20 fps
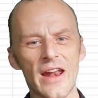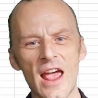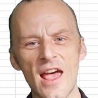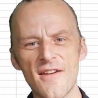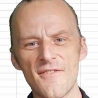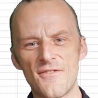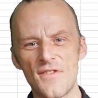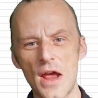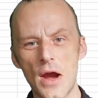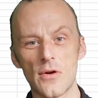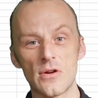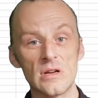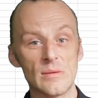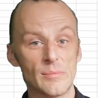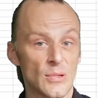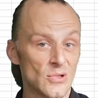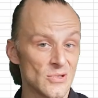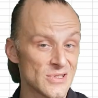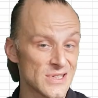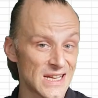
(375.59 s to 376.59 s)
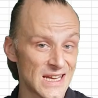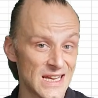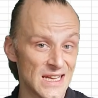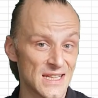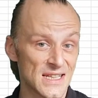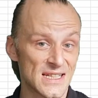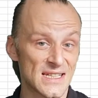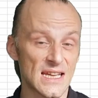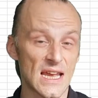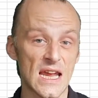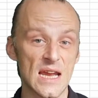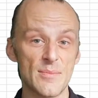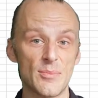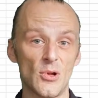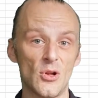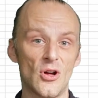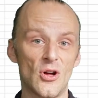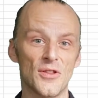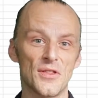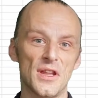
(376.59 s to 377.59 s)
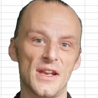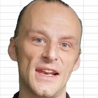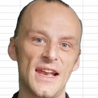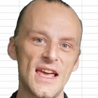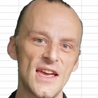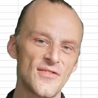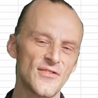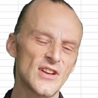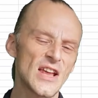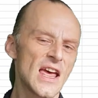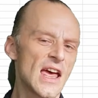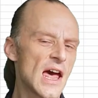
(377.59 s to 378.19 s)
our variables in the table on the left,